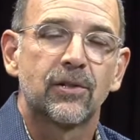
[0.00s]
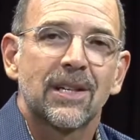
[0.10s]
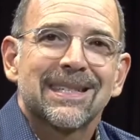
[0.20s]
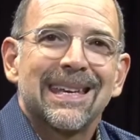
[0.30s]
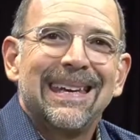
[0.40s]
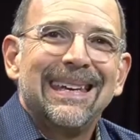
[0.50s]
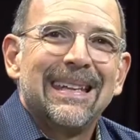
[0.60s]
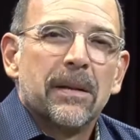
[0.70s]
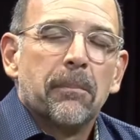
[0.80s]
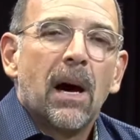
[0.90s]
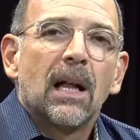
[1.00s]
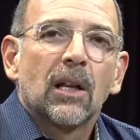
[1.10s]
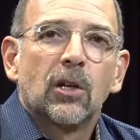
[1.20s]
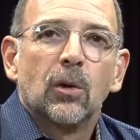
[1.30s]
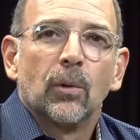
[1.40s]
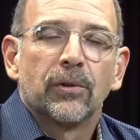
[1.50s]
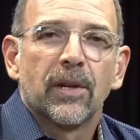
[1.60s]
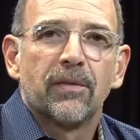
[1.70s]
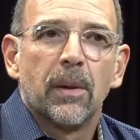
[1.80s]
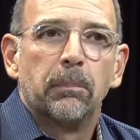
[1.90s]
They're just in the
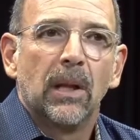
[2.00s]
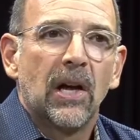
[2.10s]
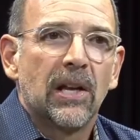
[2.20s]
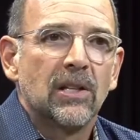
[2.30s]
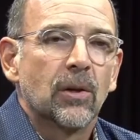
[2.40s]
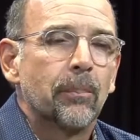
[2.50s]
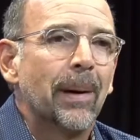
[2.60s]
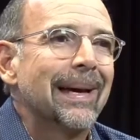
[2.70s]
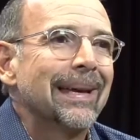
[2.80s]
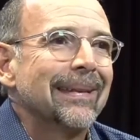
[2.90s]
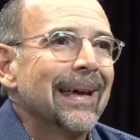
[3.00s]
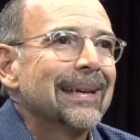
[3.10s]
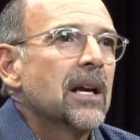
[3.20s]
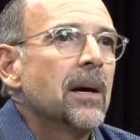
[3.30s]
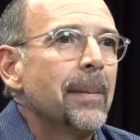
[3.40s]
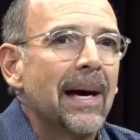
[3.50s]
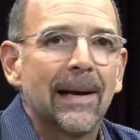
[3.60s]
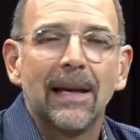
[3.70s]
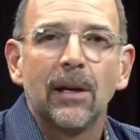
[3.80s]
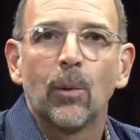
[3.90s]
molecules of the blood in your body that come
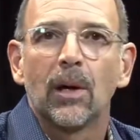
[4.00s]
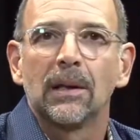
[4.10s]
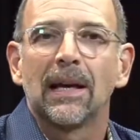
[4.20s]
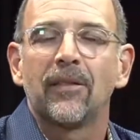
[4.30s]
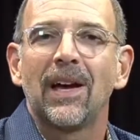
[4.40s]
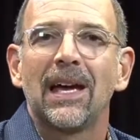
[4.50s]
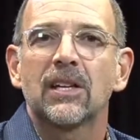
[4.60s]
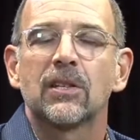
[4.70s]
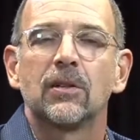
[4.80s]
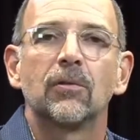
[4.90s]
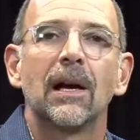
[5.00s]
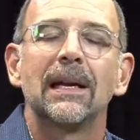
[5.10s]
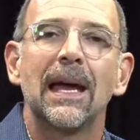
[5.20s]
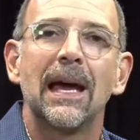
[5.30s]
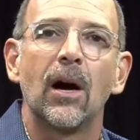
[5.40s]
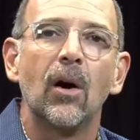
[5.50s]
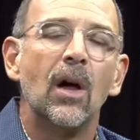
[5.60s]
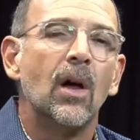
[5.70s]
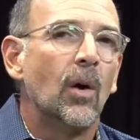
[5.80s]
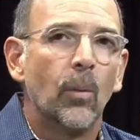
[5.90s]
out anywhere. Like if I ask you right
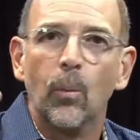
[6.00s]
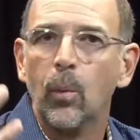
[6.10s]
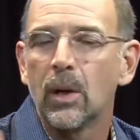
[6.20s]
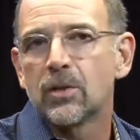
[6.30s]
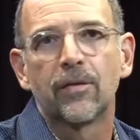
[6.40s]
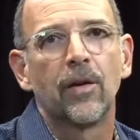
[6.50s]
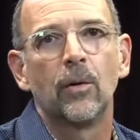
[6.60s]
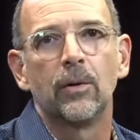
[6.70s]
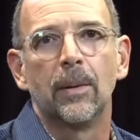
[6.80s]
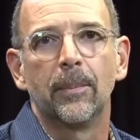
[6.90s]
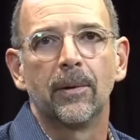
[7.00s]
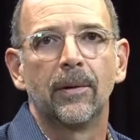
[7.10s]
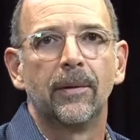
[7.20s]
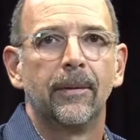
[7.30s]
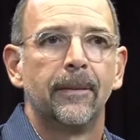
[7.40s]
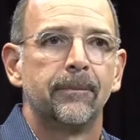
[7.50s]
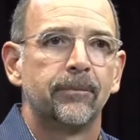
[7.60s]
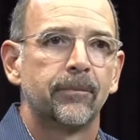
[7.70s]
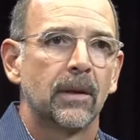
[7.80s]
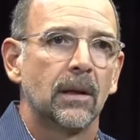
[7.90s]
now, what's your phone number?
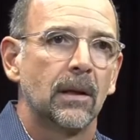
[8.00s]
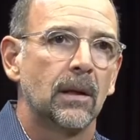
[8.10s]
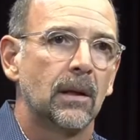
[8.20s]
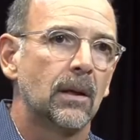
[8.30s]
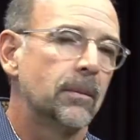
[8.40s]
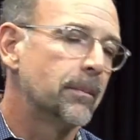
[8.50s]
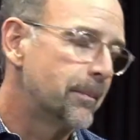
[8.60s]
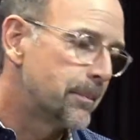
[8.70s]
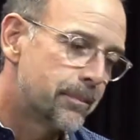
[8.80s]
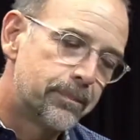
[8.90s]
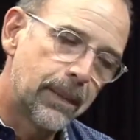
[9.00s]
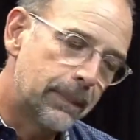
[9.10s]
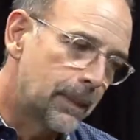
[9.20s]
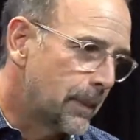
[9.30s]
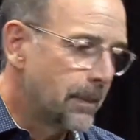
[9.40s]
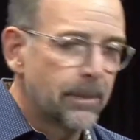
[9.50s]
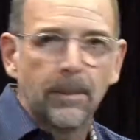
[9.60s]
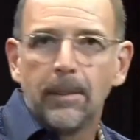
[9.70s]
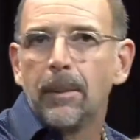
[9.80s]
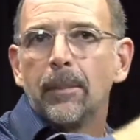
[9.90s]
You know, blah, blah, blah,
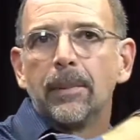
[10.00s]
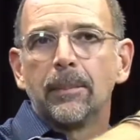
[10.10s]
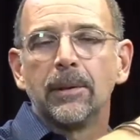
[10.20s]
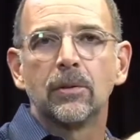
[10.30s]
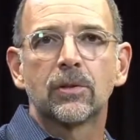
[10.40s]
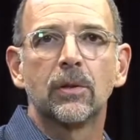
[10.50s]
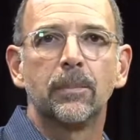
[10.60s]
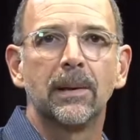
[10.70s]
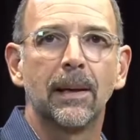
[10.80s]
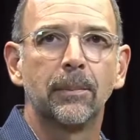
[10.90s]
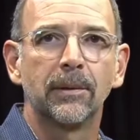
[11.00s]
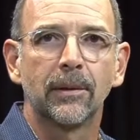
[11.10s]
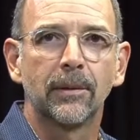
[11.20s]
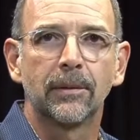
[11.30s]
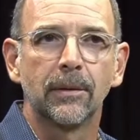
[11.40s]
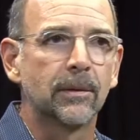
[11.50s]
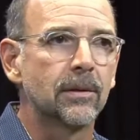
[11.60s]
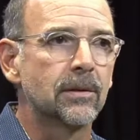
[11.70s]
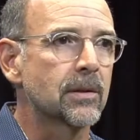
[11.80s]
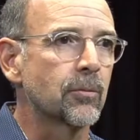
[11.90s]
blah, blah, blah. I mean, you should be able to,
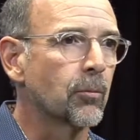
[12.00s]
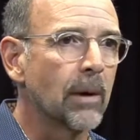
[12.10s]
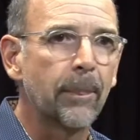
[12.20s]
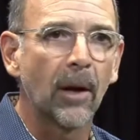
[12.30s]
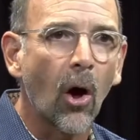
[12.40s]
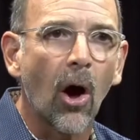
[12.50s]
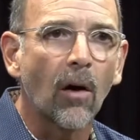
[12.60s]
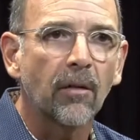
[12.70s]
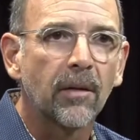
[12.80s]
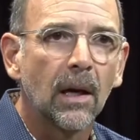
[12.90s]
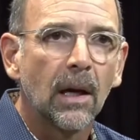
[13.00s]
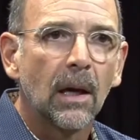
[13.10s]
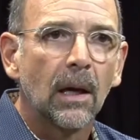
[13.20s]
to, to just rip it off